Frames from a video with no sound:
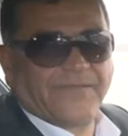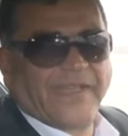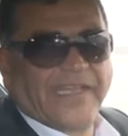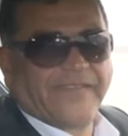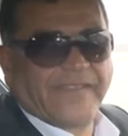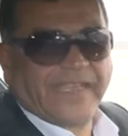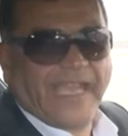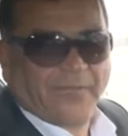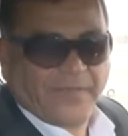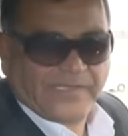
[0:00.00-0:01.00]
If anything
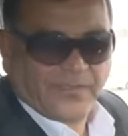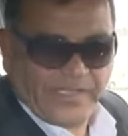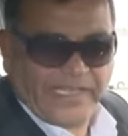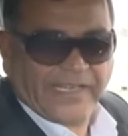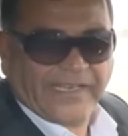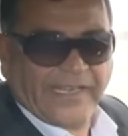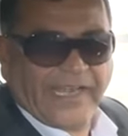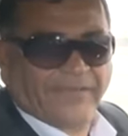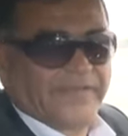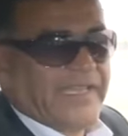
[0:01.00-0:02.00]
happens to the
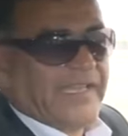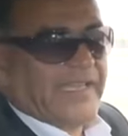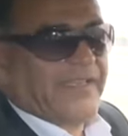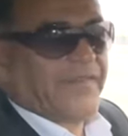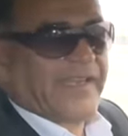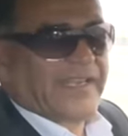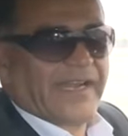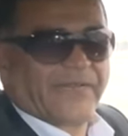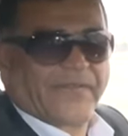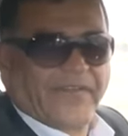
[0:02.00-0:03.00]
aircraft, if
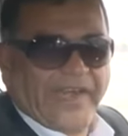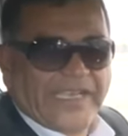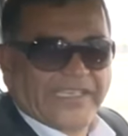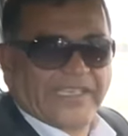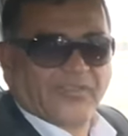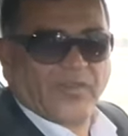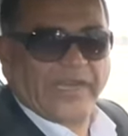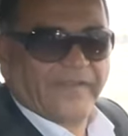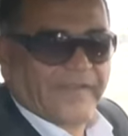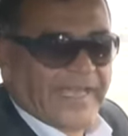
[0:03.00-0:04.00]
aircraft crashes or
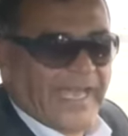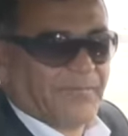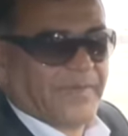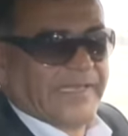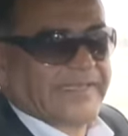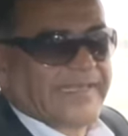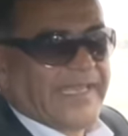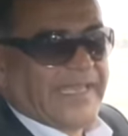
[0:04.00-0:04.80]
anything happens,